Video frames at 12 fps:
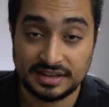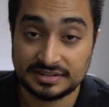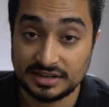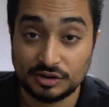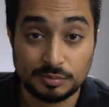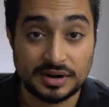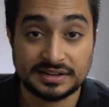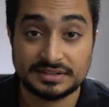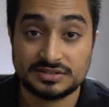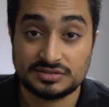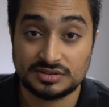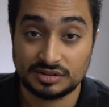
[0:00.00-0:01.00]
that dental
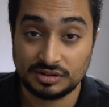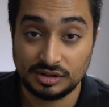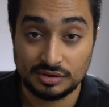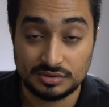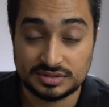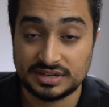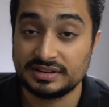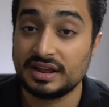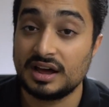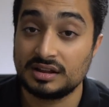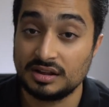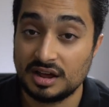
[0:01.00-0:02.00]
practices are closed and
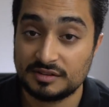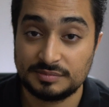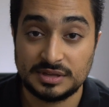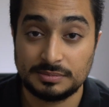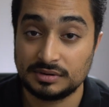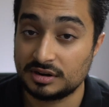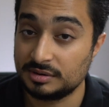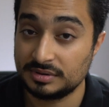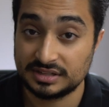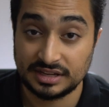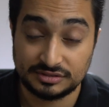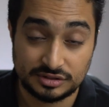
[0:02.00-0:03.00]
not a lot of people are
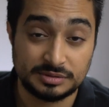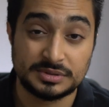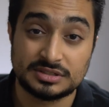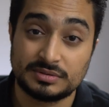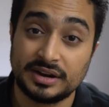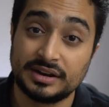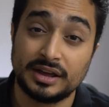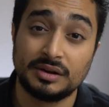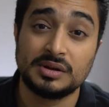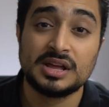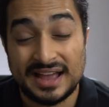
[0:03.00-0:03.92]
able to get treatments right now.